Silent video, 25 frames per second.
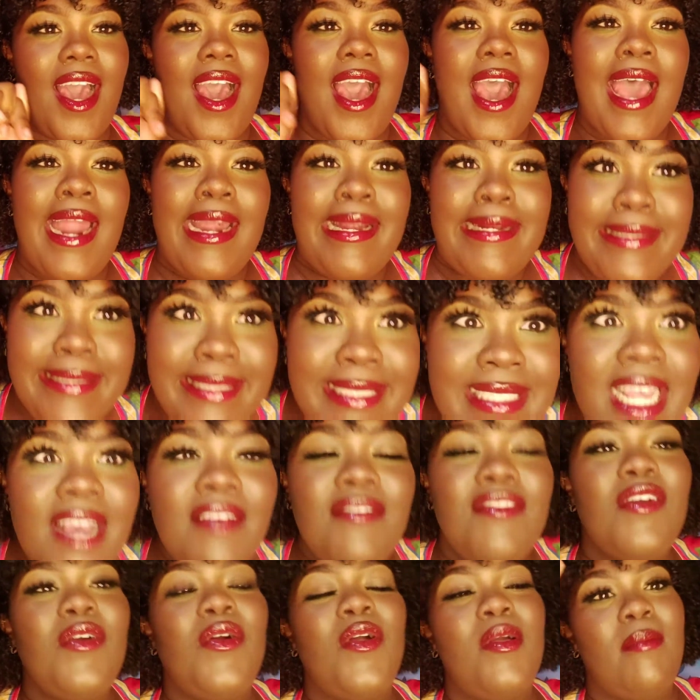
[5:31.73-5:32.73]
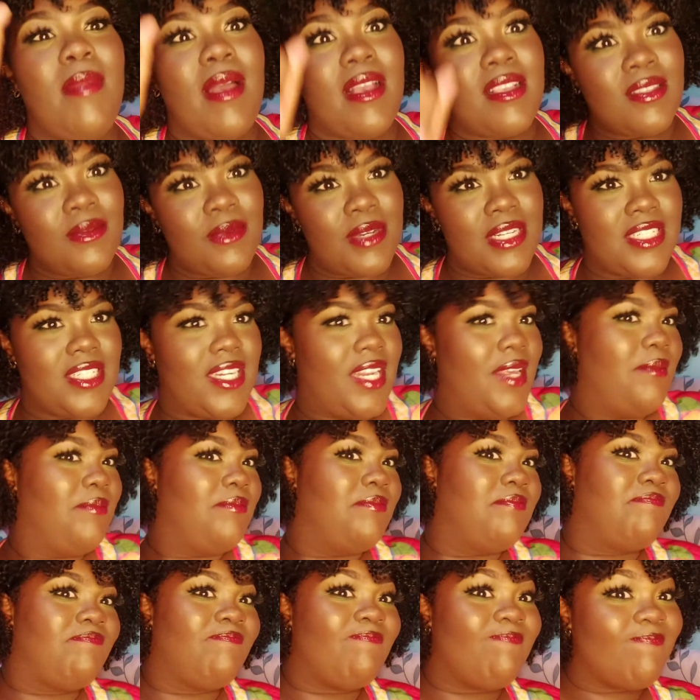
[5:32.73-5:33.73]
I'm never going back to watch them.
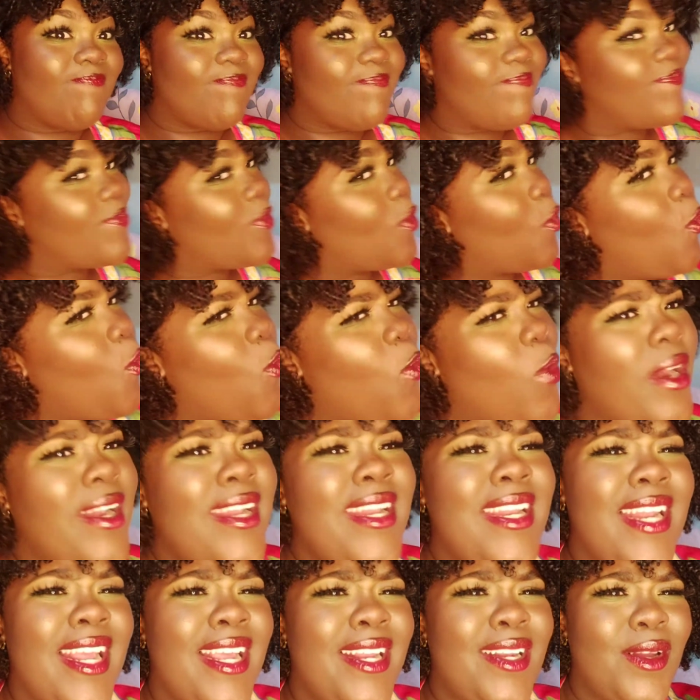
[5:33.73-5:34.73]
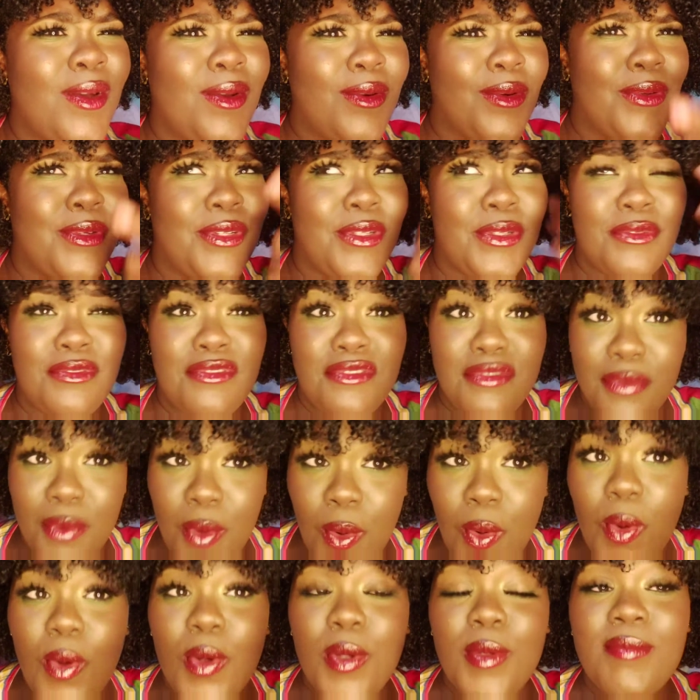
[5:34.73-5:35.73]
What did I download you
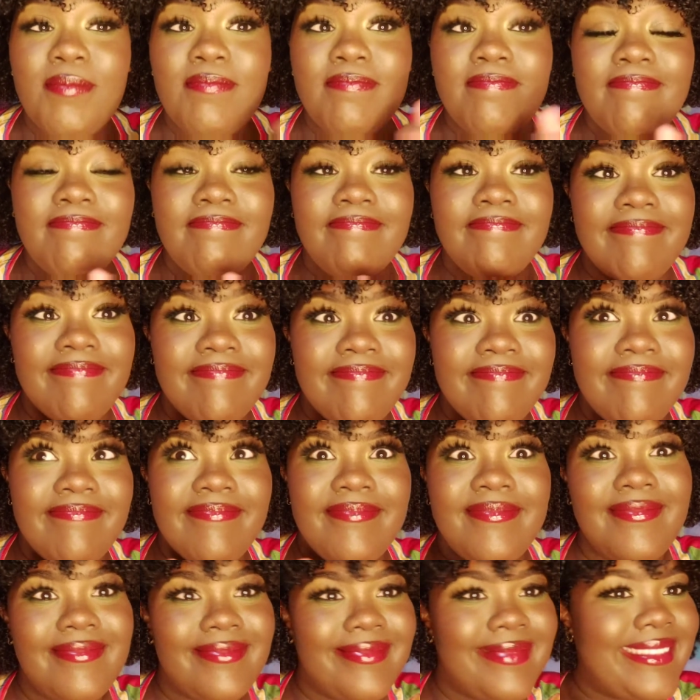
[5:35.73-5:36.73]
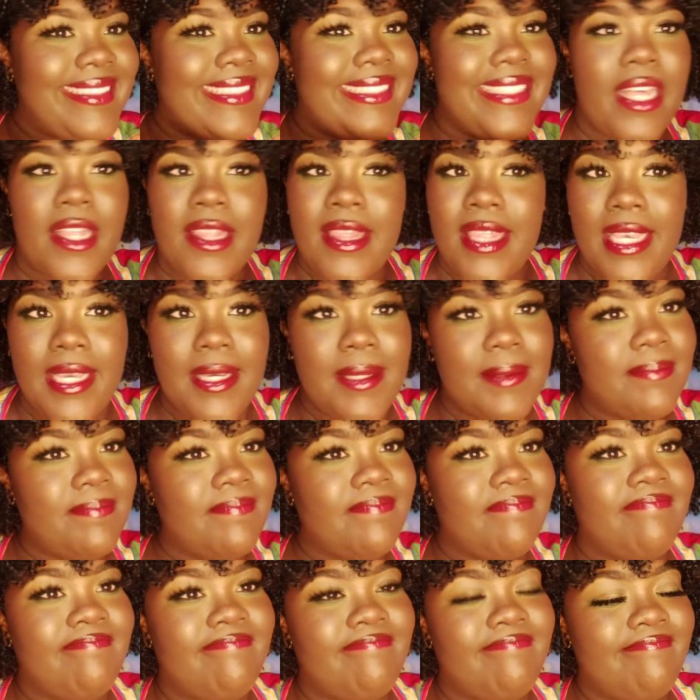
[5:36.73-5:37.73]
for? Nothing.
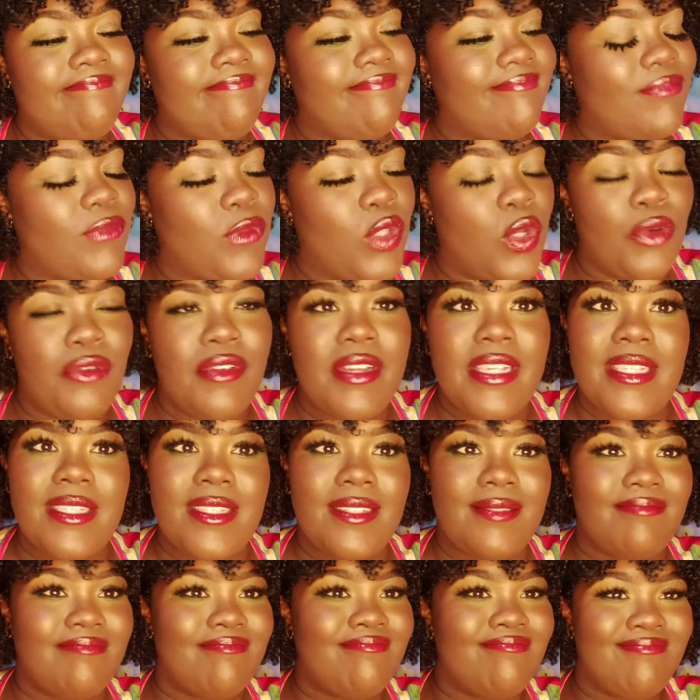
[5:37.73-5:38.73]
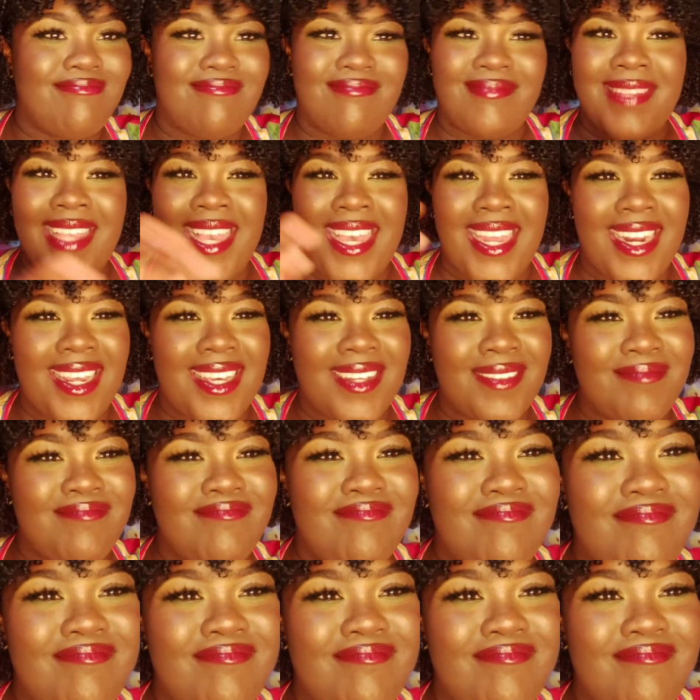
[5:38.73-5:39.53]
No reason. Nada.